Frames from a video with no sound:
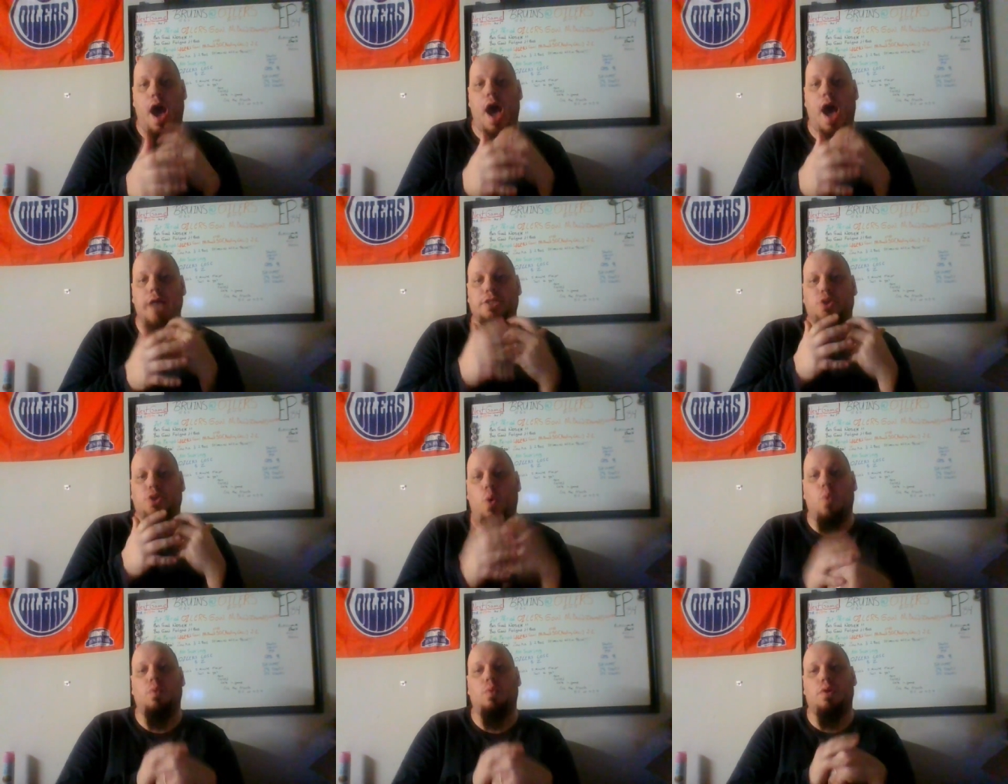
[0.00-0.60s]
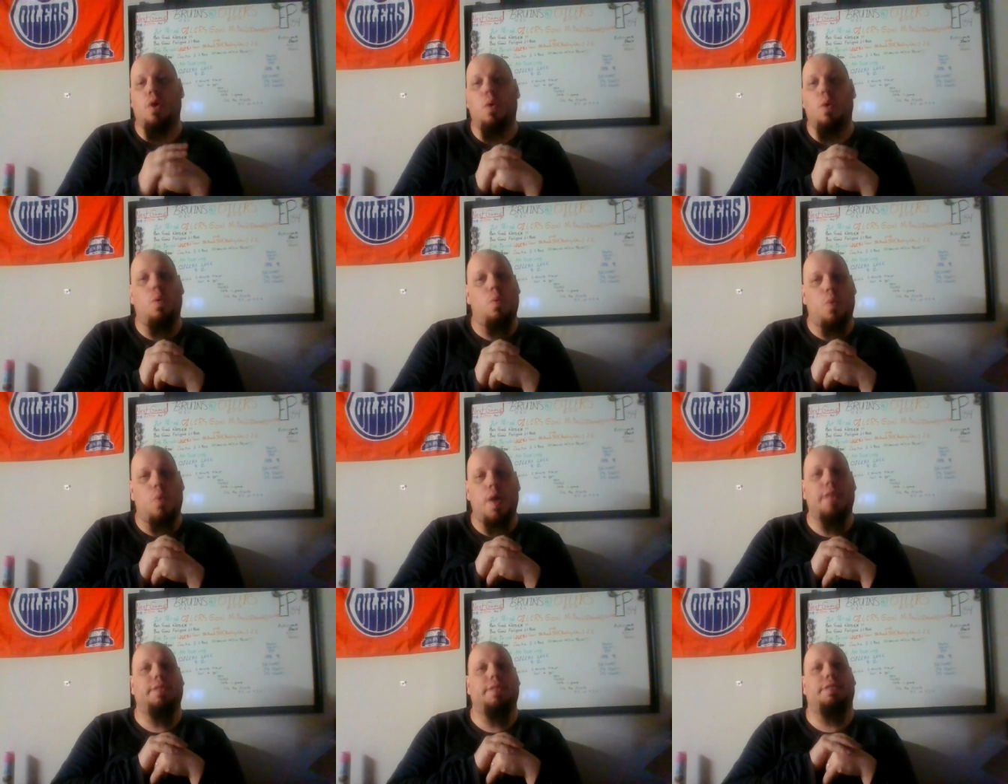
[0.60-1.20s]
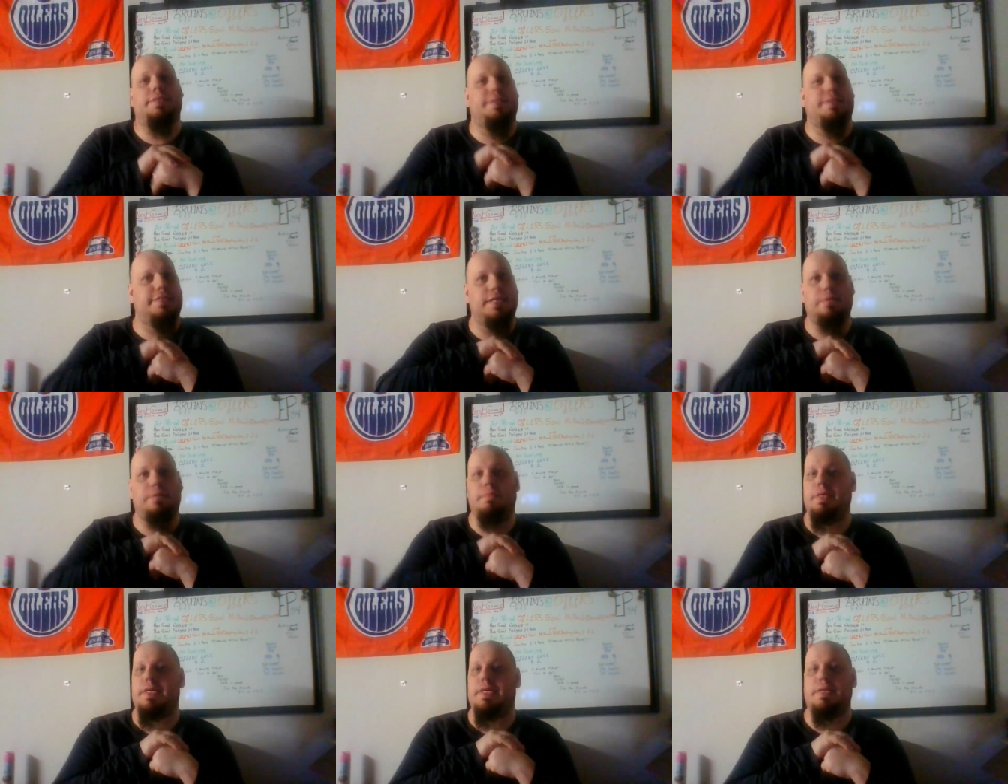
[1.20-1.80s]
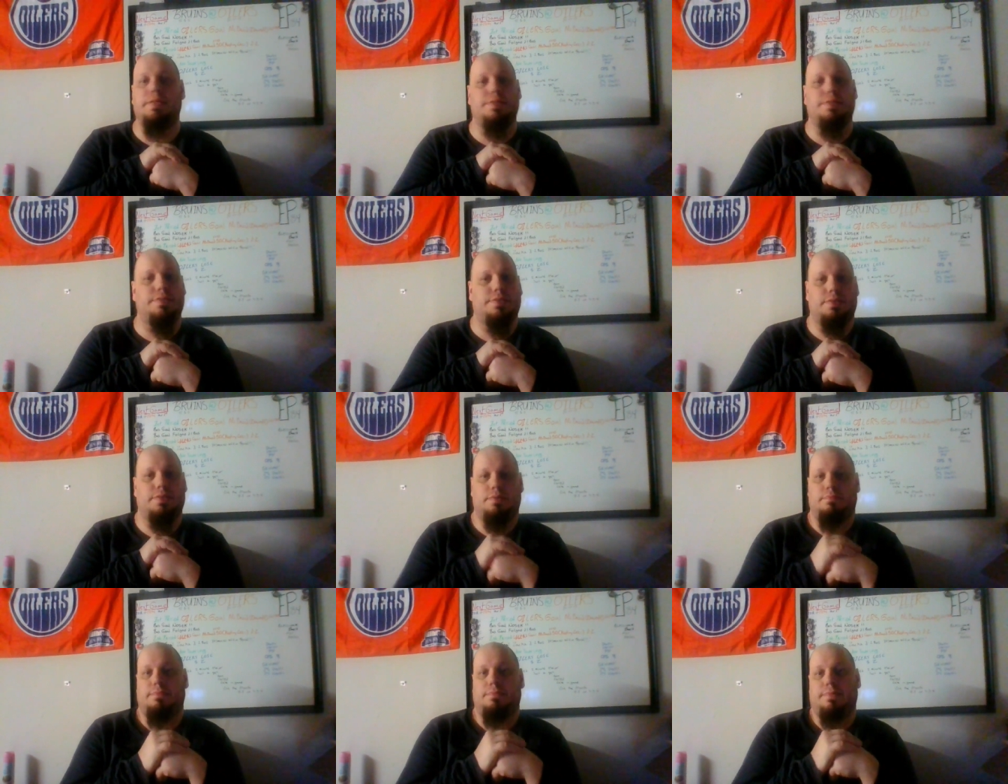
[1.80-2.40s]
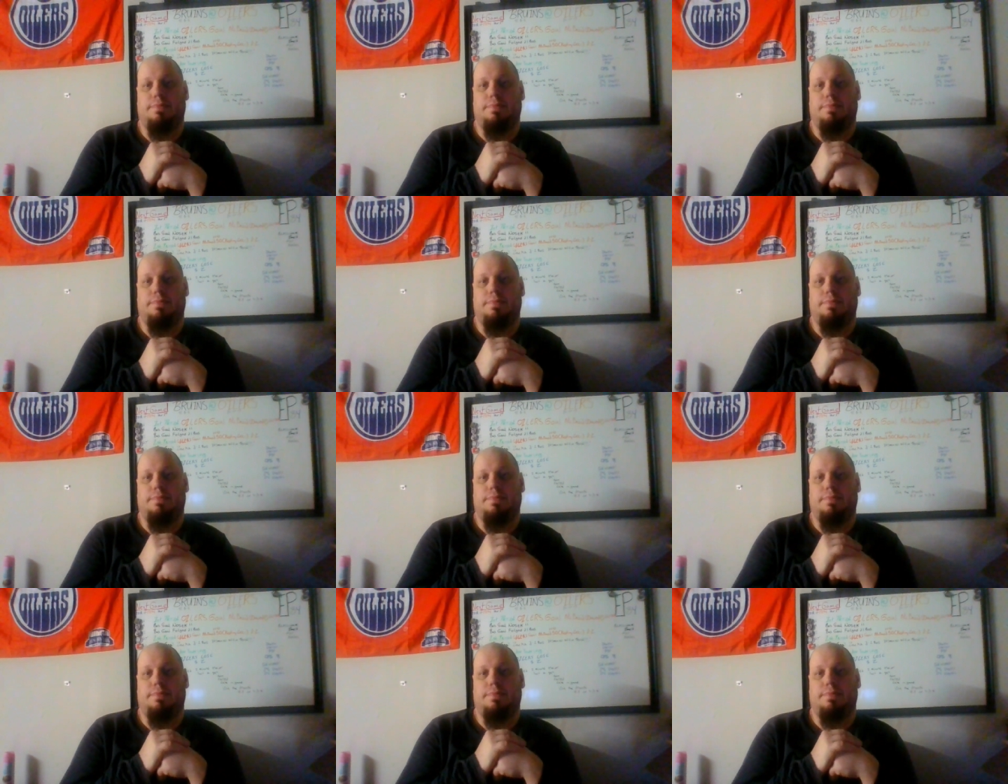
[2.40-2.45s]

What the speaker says: I don't know what this team needs